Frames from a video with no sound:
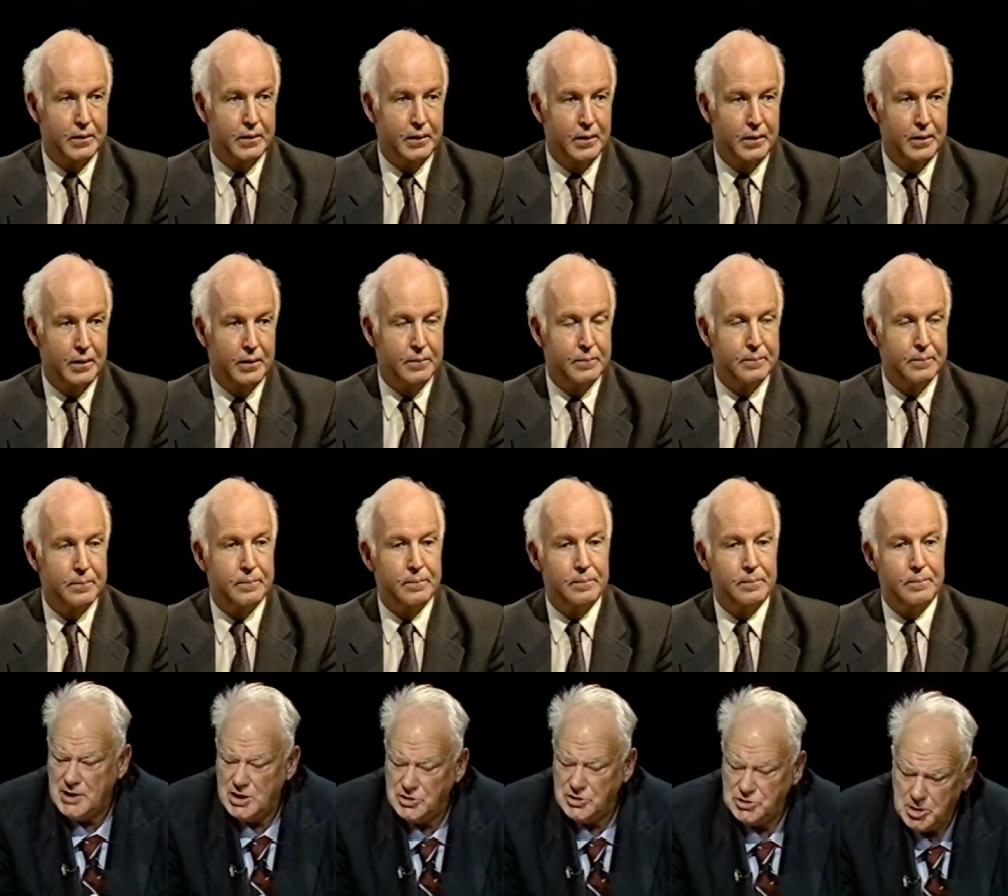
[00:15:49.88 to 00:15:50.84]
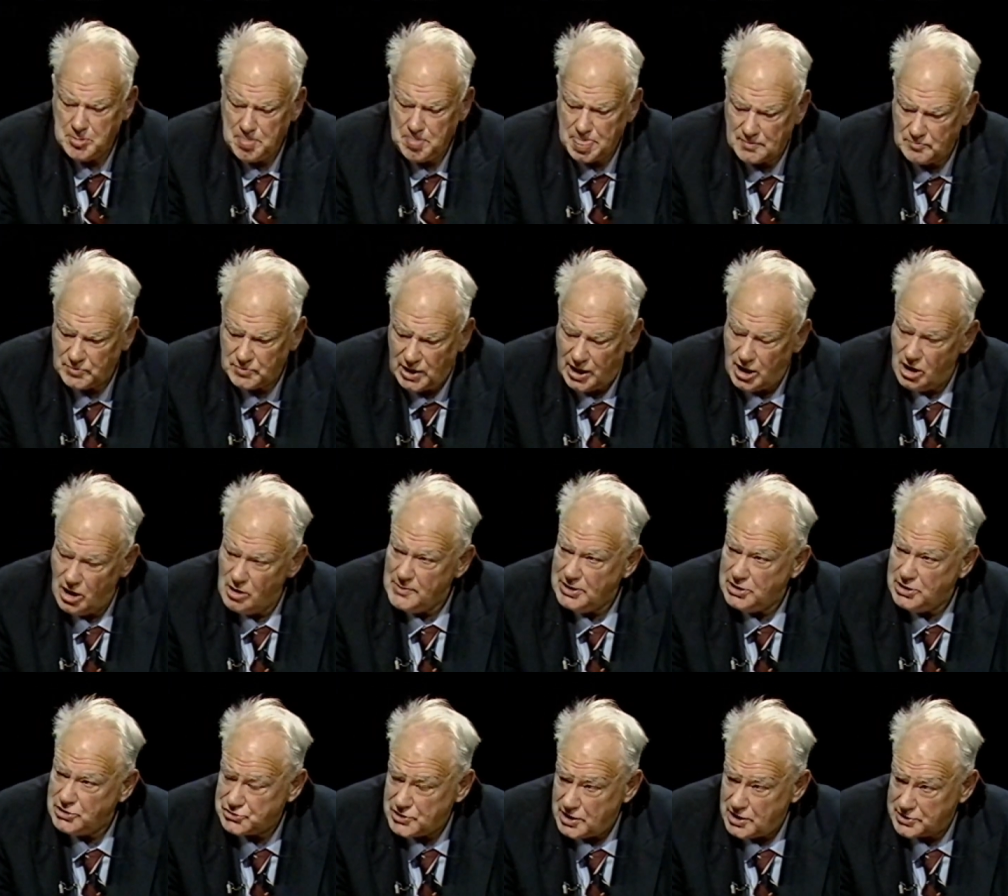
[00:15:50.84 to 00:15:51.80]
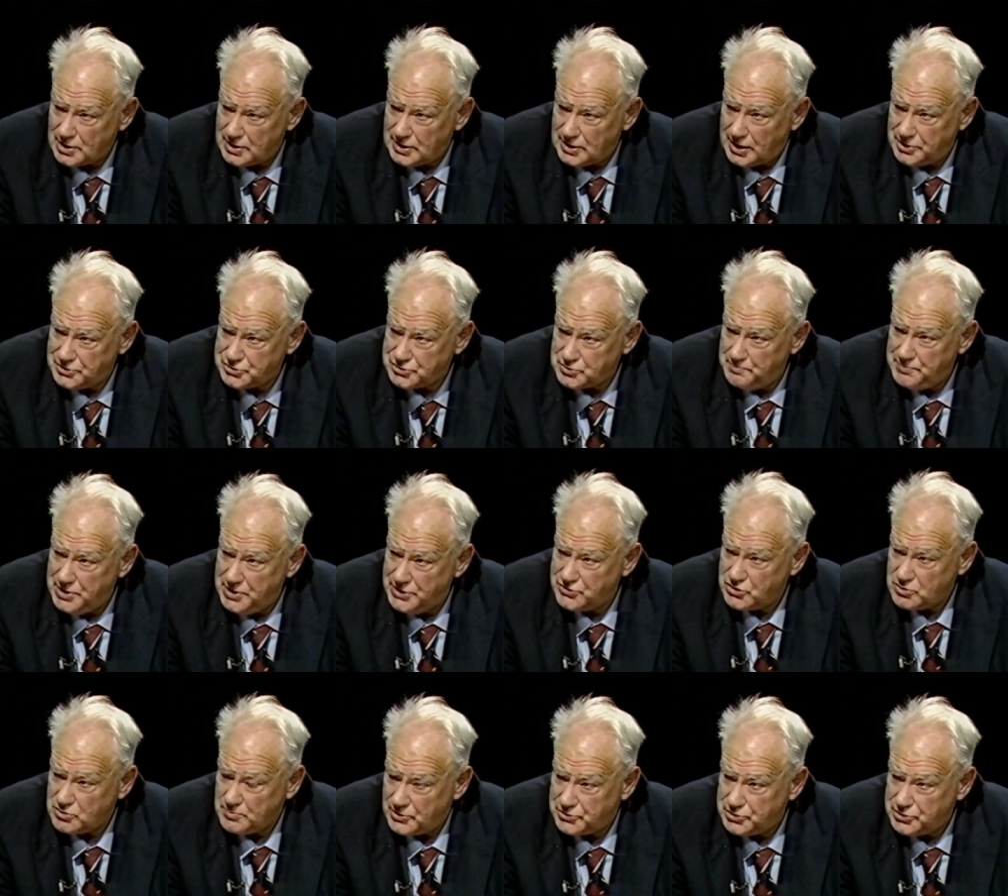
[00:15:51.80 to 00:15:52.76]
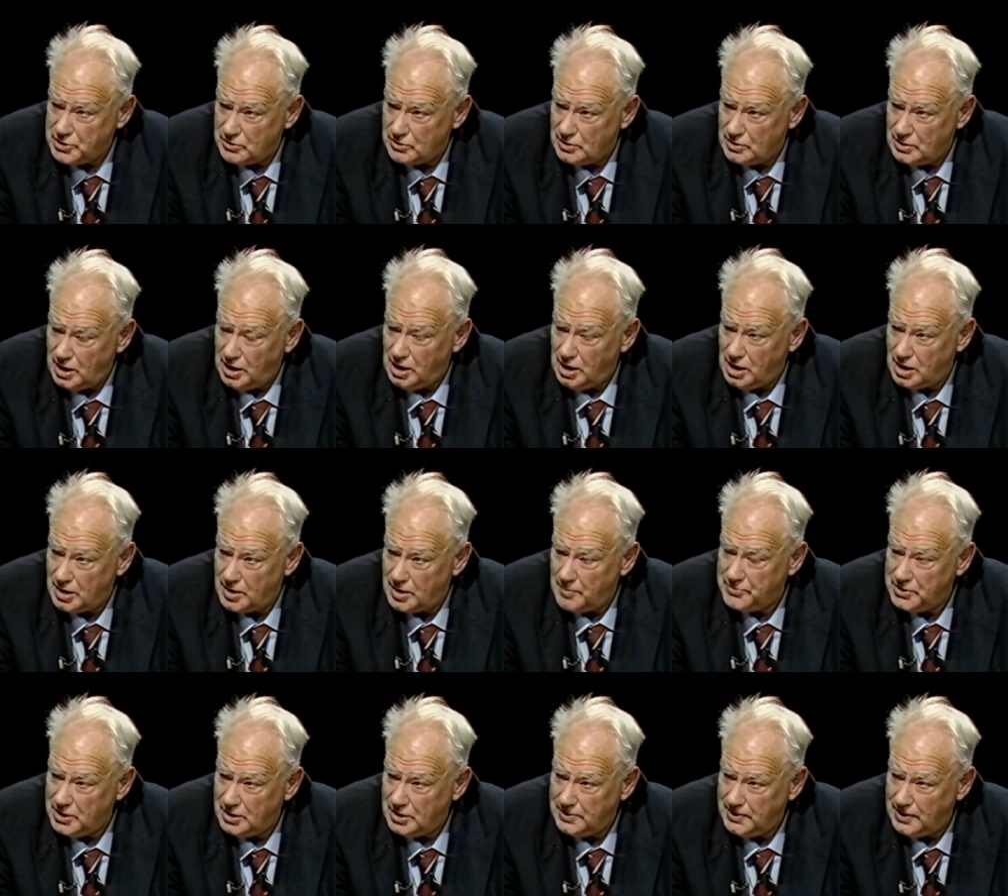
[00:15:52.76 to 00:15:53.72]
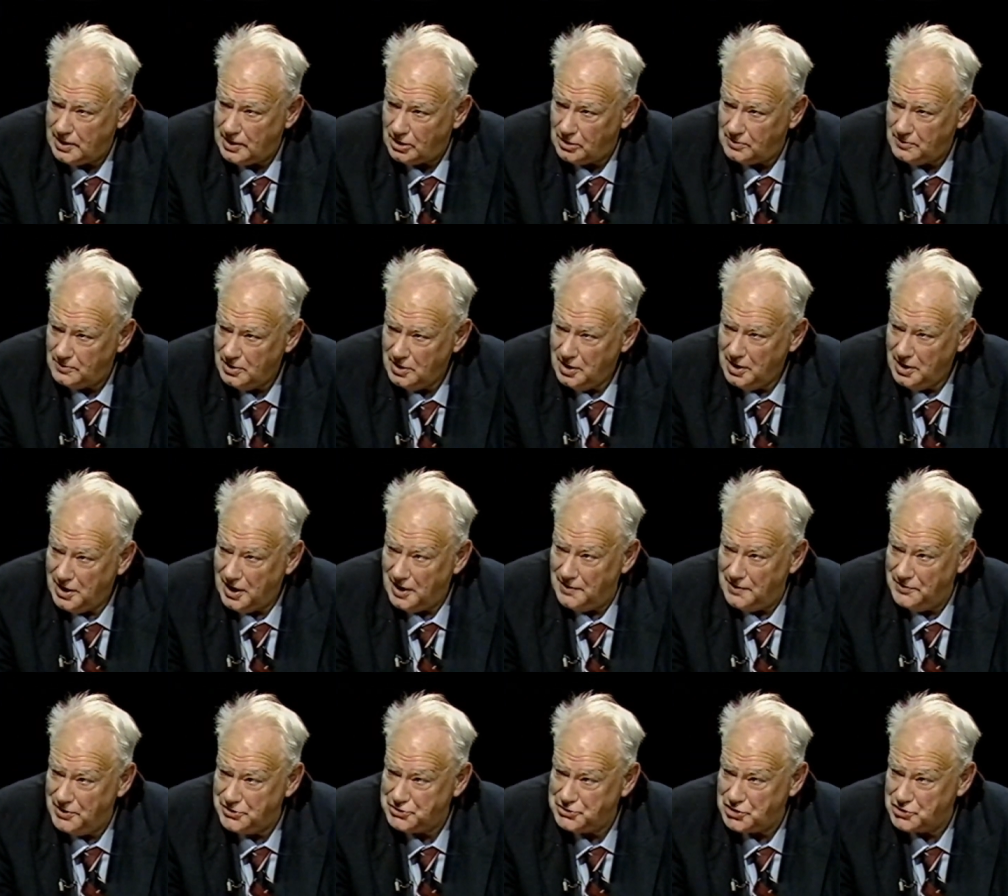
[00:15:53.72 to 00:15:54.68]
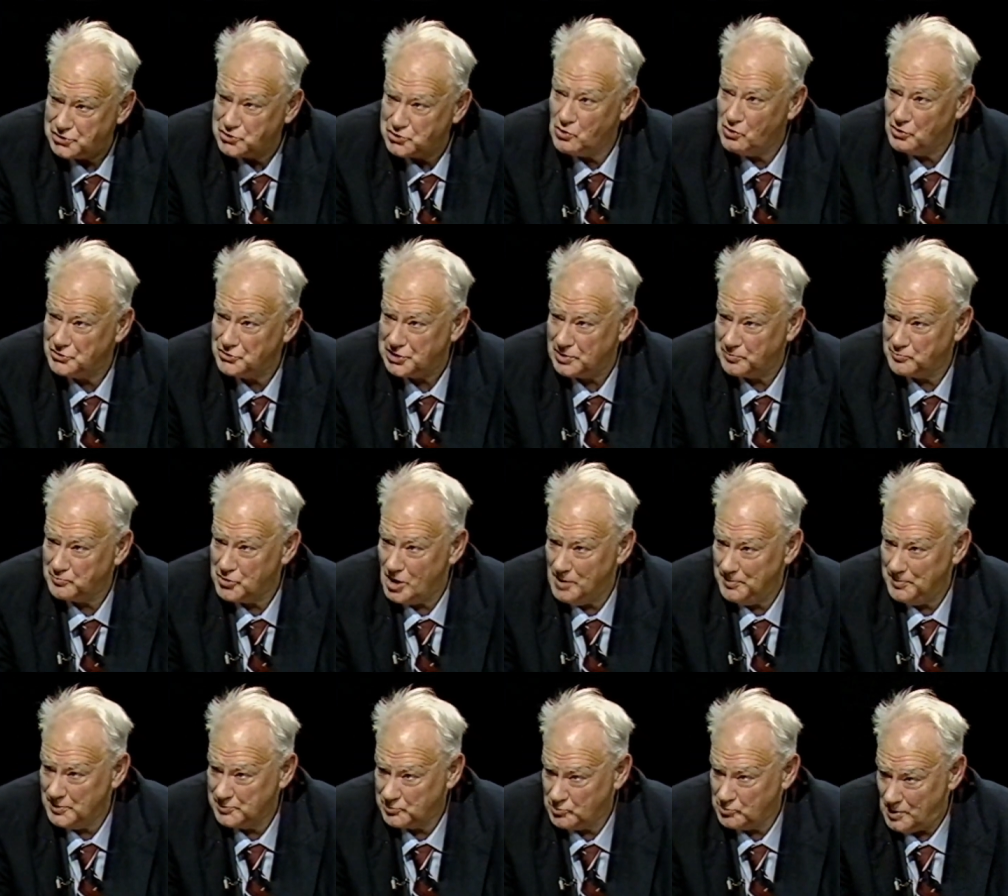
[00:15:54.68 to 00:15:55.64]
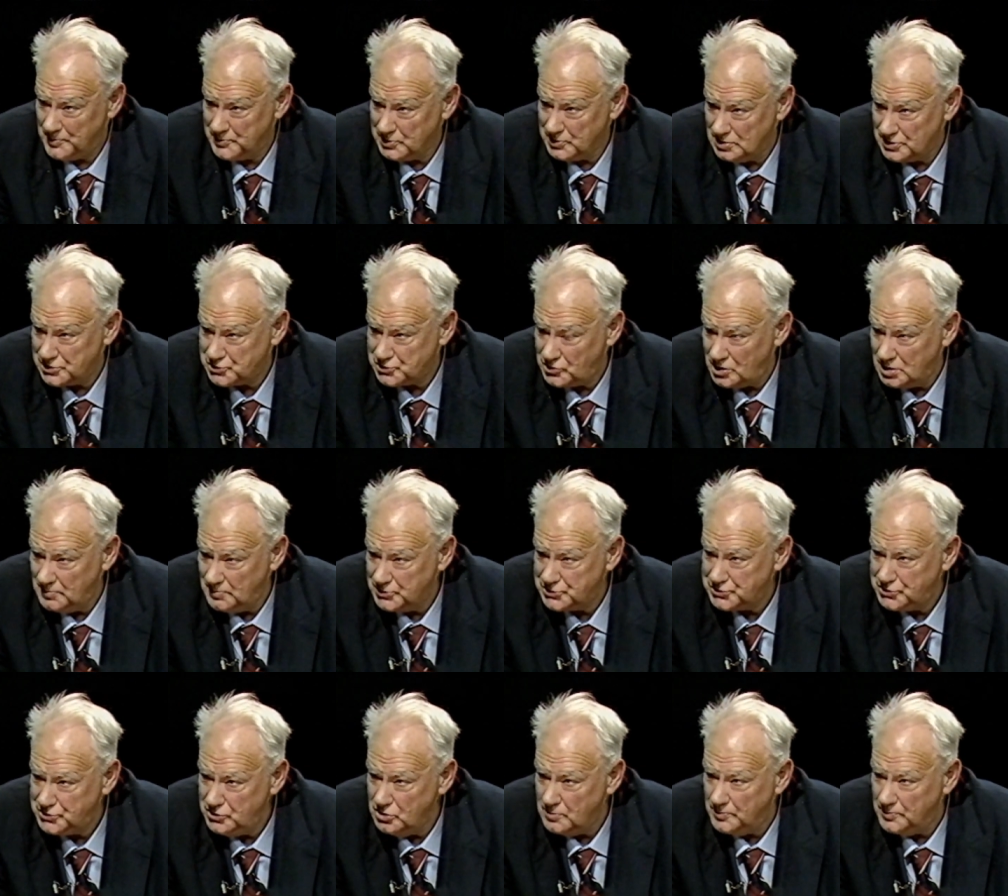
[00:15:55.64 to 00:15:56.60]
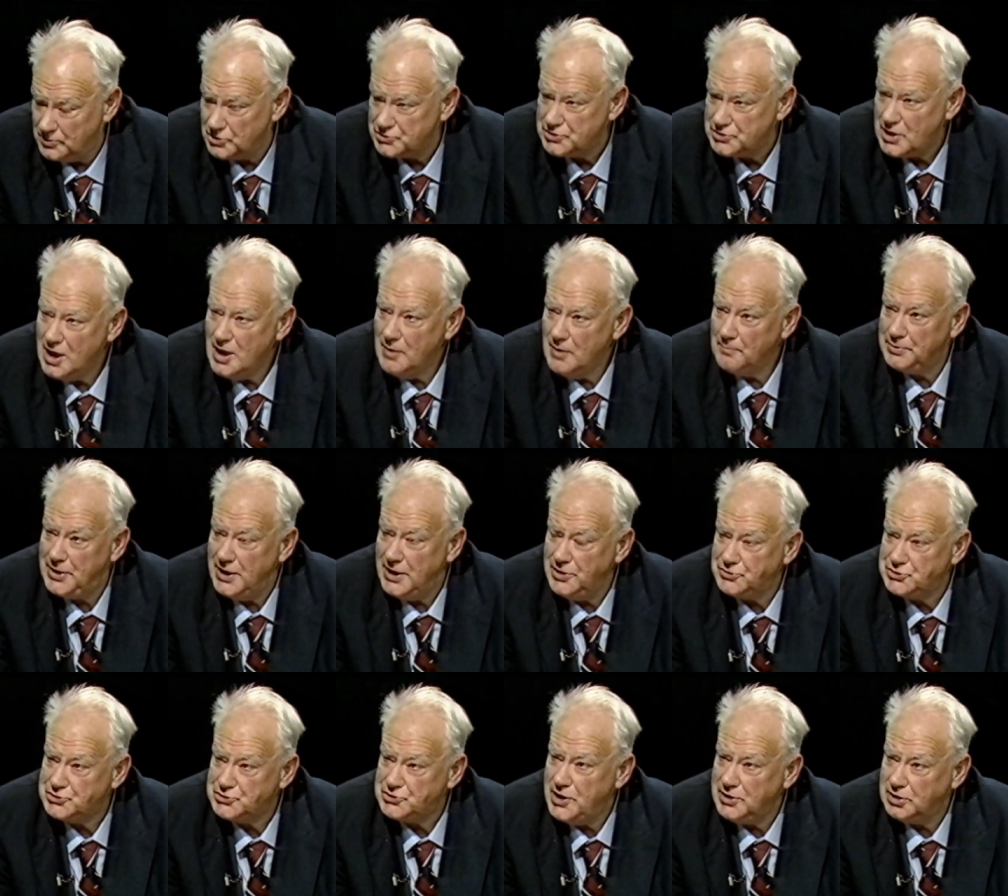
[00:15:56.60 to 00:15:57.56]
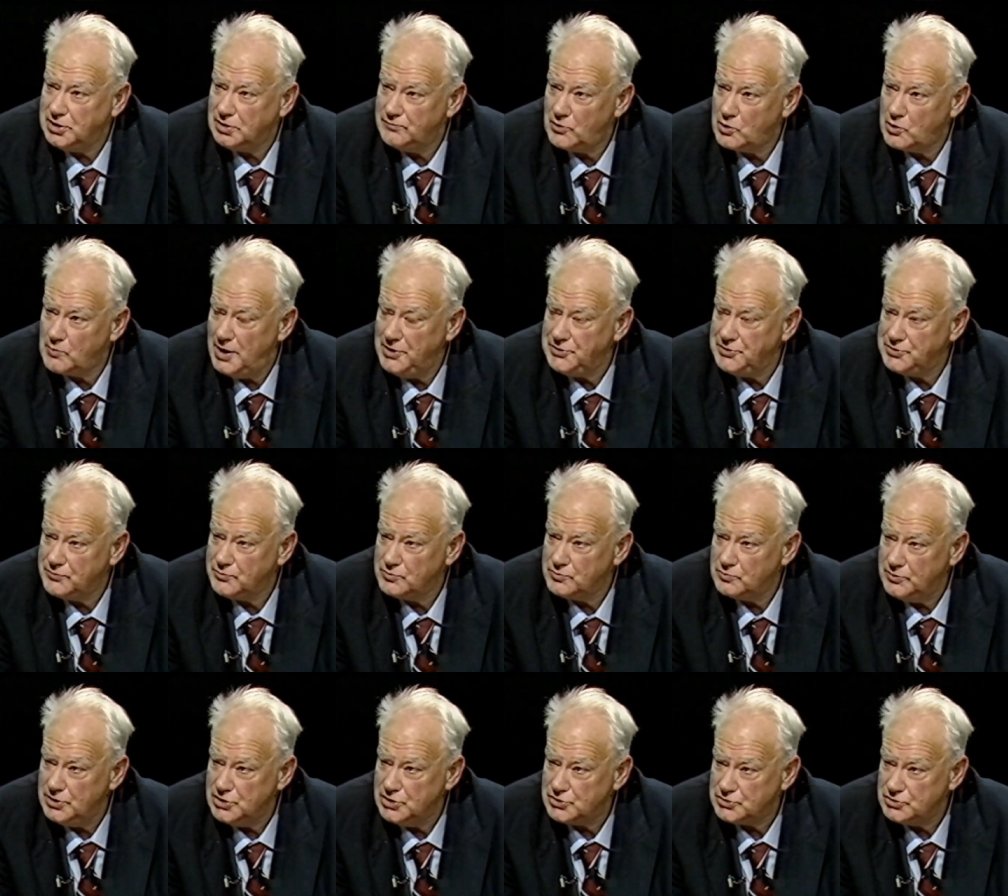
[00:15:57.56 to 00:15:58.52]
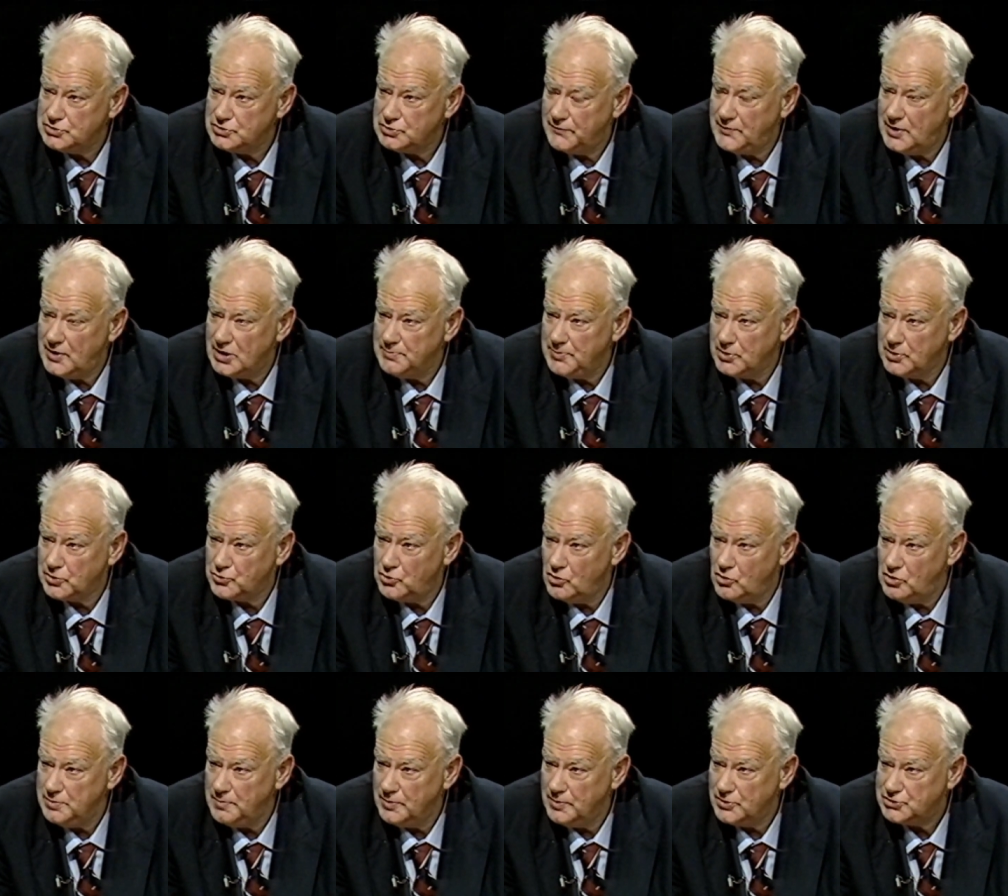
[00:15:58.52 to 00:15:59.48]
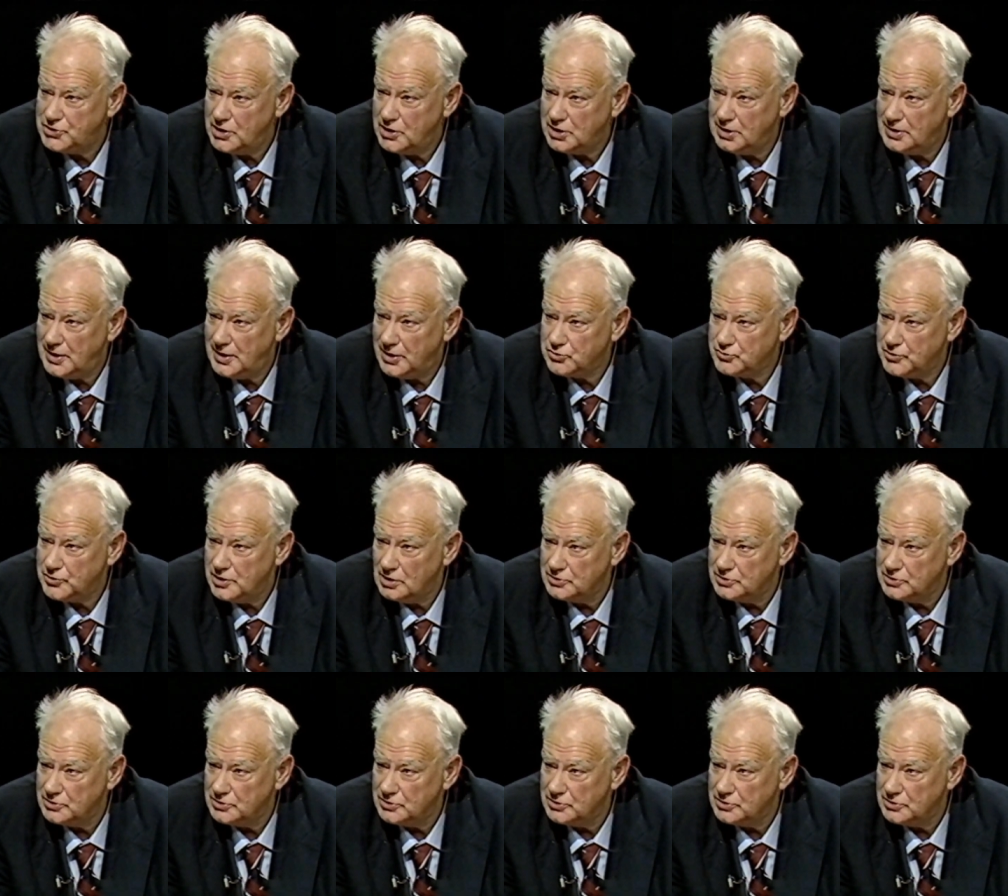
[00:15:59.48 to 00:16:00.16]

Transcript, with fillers: it's amazing how many satellites and pieces of material are up there now. And this is causing problems for optical astronomers too, because plates taken for quite different reasons are found to be trawling the satellite trails. Look at